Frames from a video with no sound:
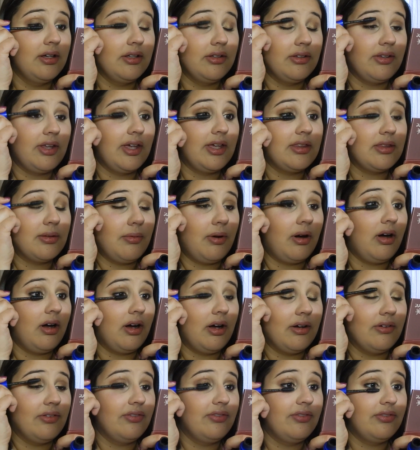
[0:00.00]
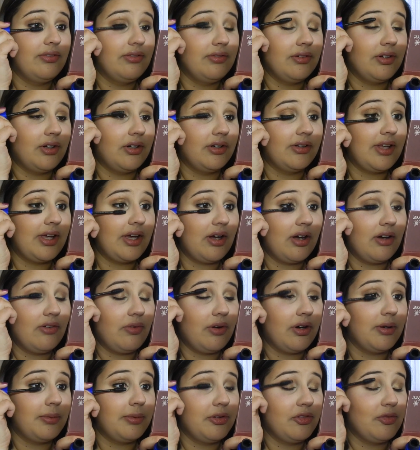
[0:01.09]
take them off, or take off
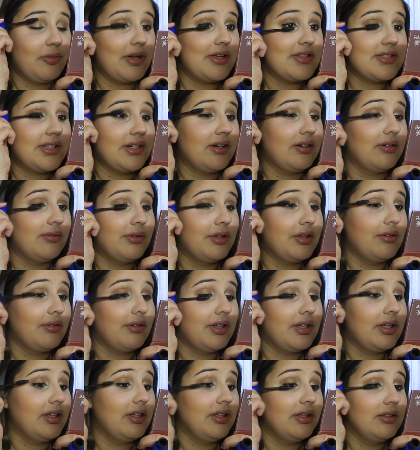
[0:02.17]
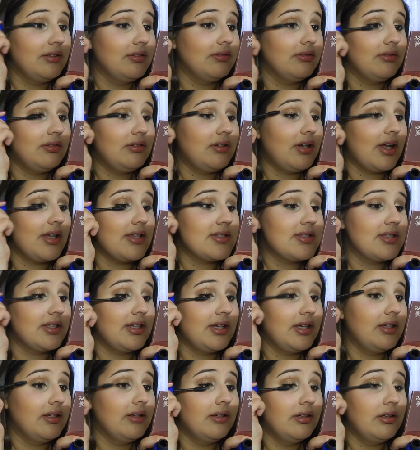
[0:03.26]
waterproof mascara really, really
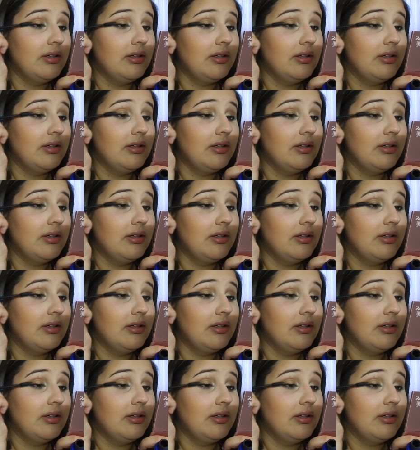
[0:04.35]
nicely.